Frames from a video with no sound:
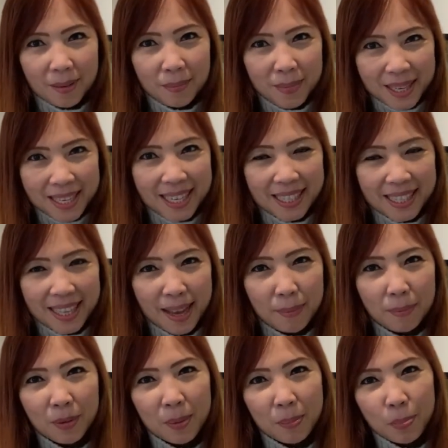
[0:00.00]
meaning that
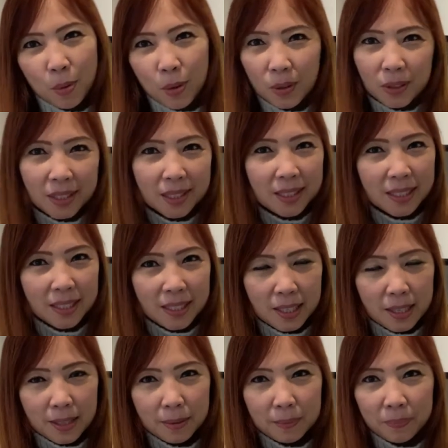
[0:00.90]
I boiled it in
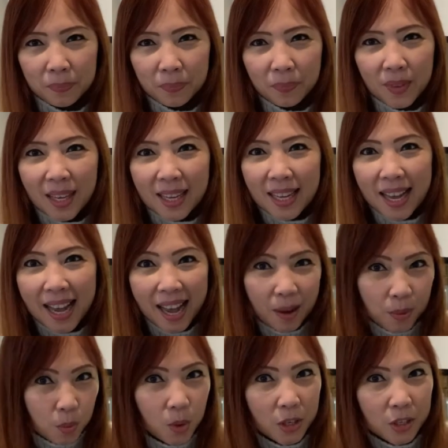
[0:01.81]
um,
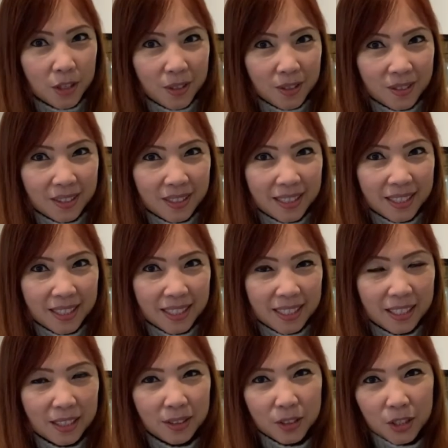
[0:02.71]
hot water,
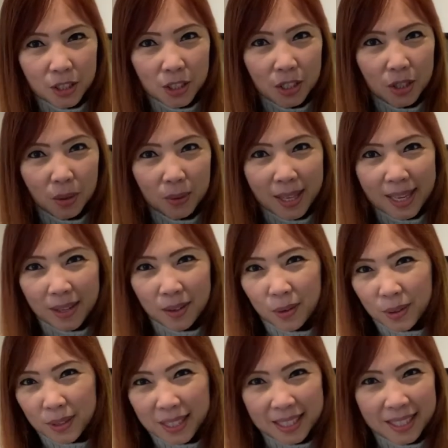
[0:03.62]
you know, just so that
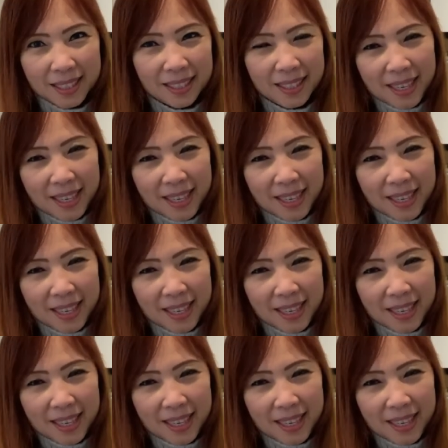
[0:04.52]
all the,